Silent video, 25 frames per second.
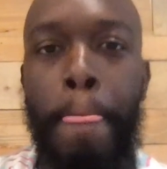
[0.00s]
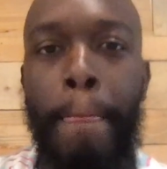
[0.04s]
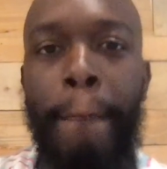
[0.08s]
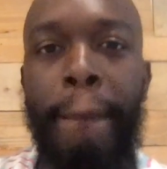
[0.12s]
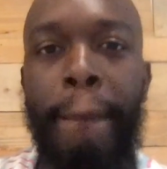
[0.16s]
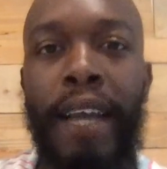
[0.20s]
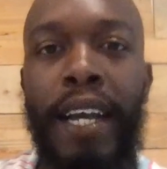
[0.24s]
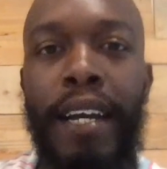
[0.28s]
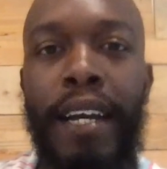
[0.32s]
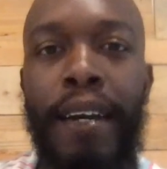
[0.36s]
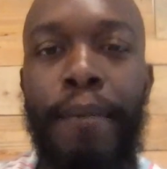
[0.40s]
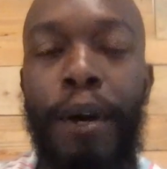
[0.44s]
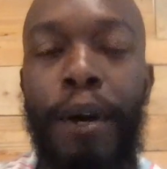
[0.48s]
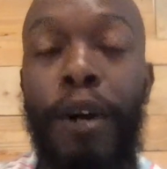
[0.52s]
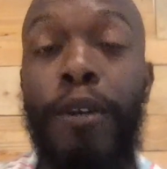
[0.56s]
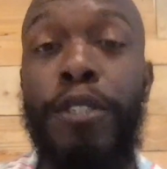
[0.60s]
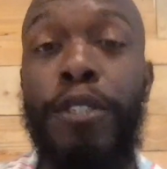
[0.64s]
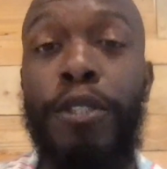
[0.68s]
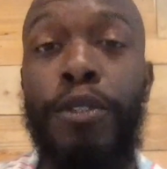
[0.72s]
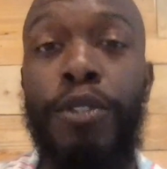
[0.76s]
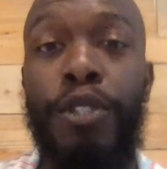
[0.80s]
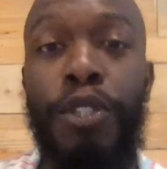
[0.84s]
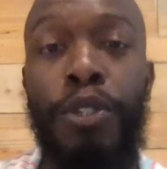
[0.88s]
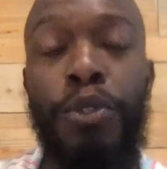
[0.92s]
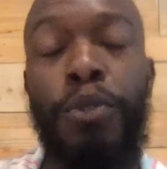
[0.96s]
Also
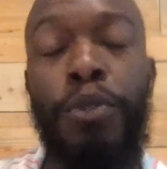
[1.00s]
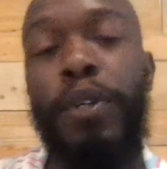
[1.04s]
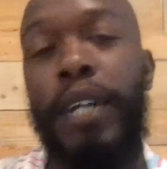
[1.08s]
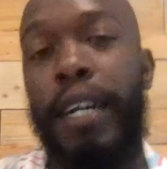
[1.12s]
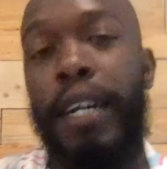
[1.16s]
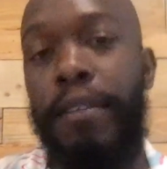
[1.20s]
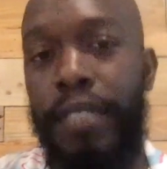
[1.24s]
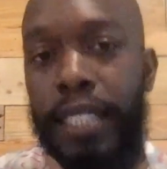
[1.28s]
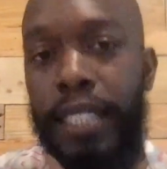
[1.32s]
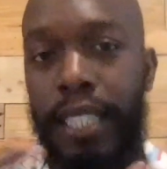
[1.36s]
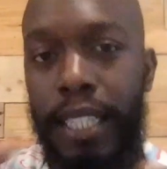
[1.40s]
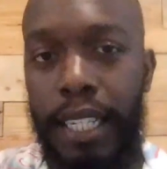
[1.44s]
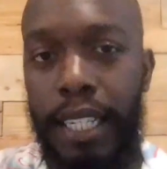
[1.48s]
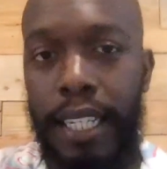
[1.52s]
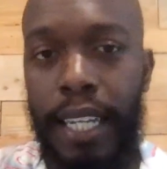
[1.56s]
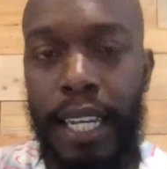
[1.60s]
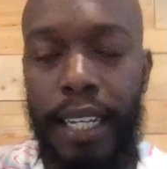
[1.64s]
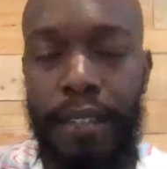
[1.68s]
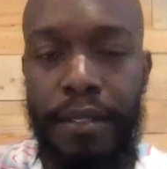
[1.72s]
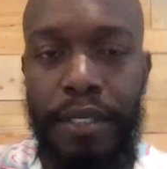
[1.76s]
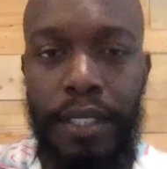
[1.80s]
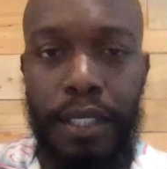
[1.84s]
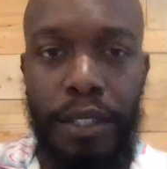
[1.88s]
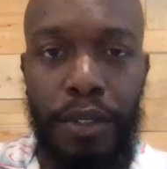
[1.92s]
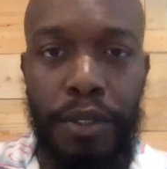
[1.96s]
too, I've seen a lot of
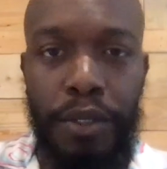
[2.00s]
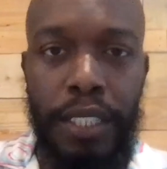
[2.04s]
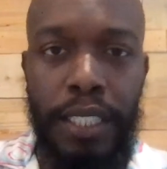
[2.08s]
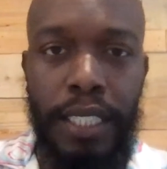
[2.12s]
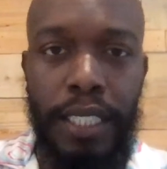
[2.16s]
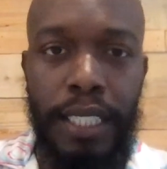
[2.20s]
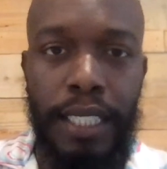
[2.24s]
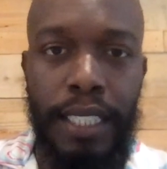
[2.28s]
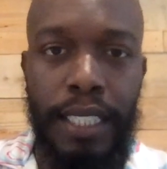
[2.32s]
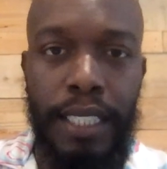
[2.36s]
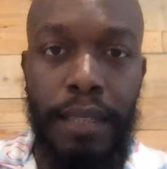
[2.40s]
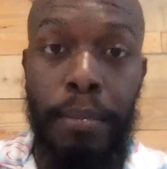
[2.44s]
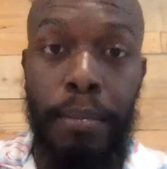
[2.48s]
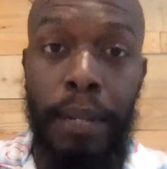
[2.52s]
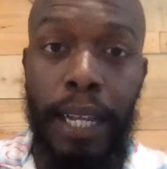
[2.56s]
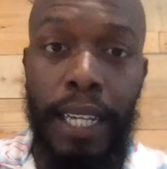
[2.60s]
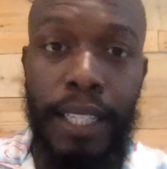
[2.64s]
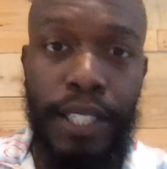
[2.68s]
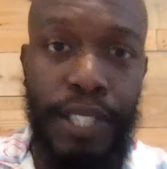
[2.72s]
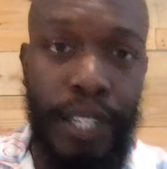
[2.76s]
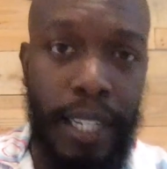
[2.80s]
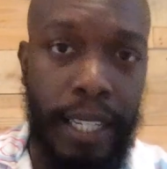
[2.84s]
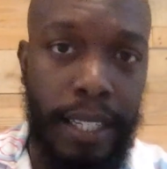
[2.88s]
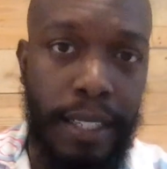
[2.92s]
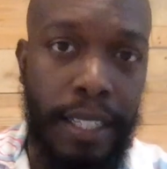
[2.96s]
solutions in supply
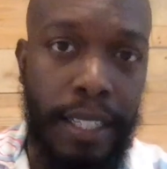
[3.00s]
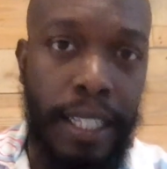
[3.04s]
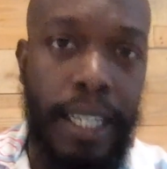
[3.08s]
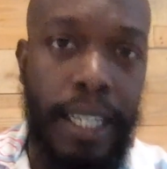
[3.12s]
chain.